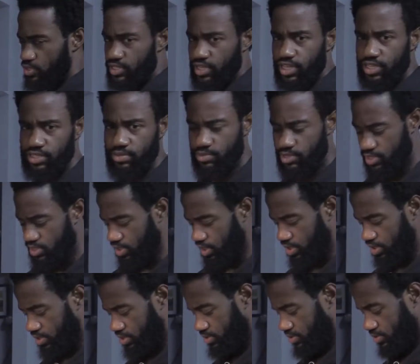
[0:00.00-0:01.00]
and taste it in a
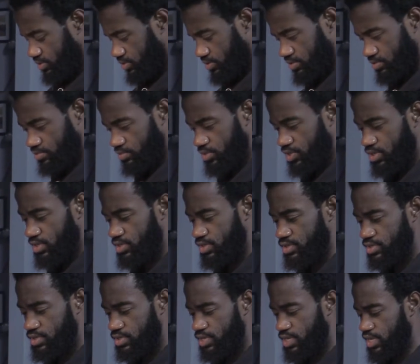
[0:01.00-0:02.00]
second. But
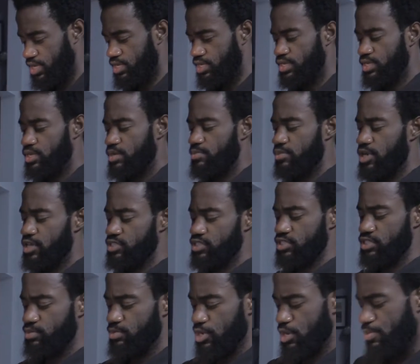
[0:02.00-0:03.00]
yeah. But also
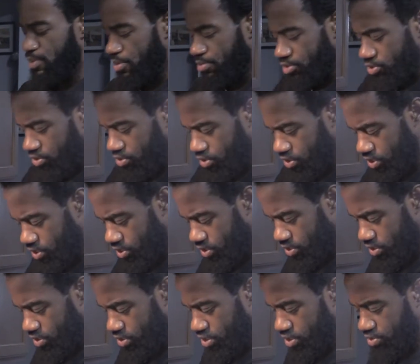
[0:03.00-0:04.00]
the bell peppers are going to,
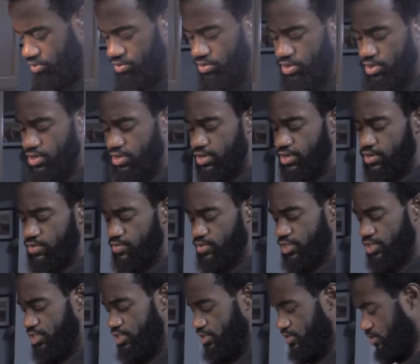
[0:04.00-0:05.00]
you know,
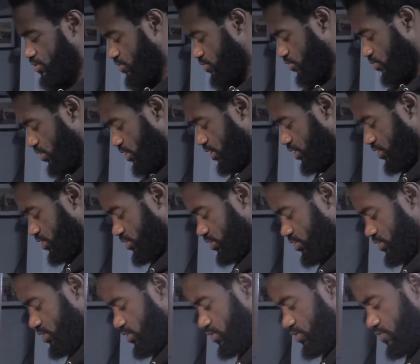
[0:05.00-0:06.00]
release their own water,
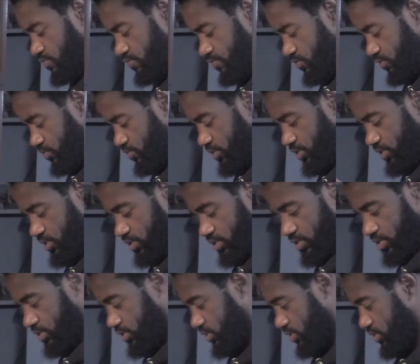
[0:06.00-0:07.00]
their own
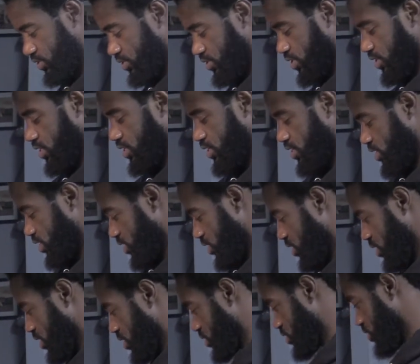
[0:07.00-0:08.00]
fluids.
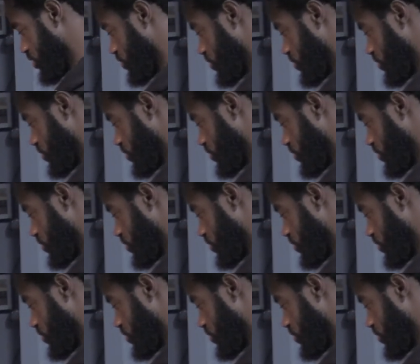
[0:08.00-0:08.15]
So